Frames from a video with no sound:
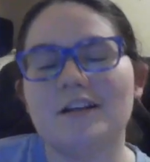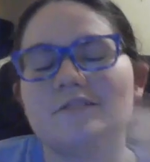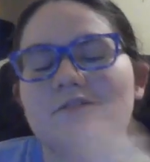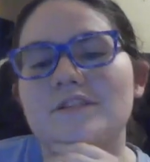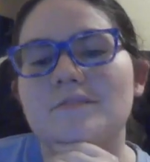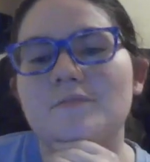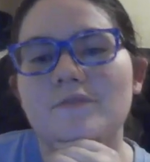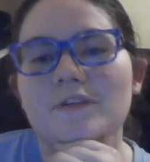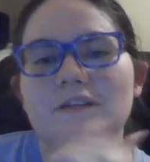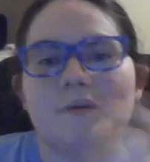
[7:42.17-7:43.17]
So this
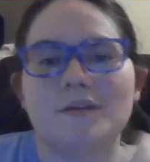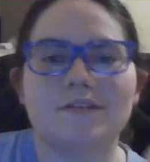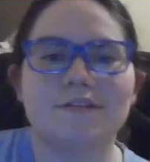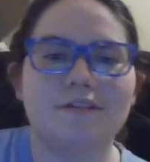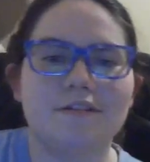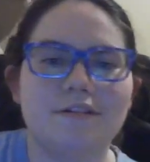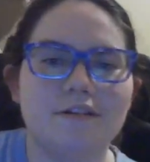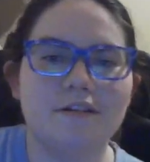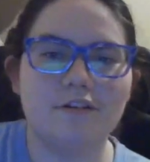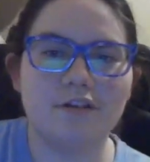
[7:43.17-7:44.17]
movie is based on the
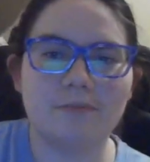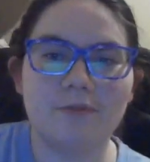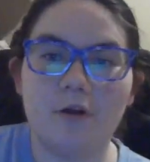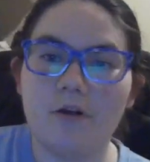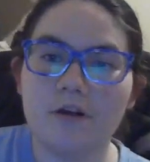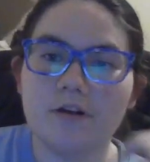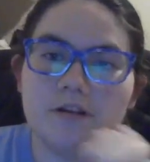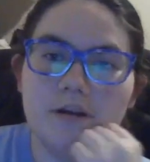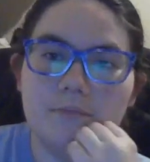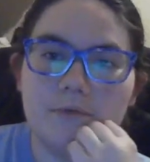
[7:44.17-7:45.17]
Incredible Hulk
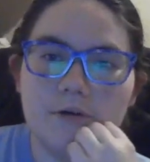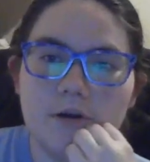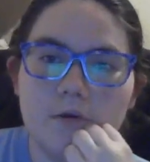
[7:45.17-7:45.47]
number